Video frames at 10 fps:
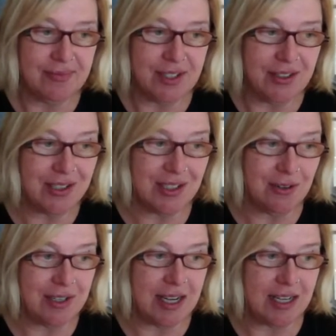There's
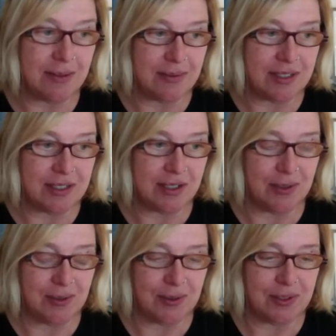no need
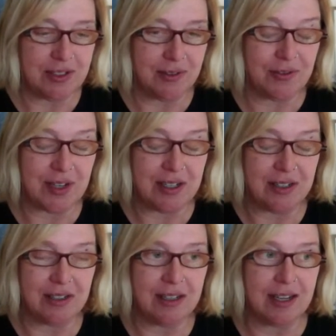to
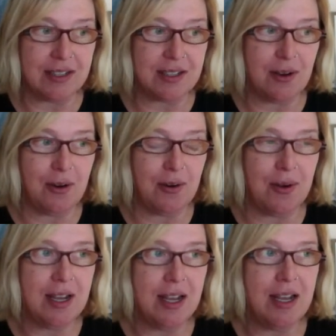feel as though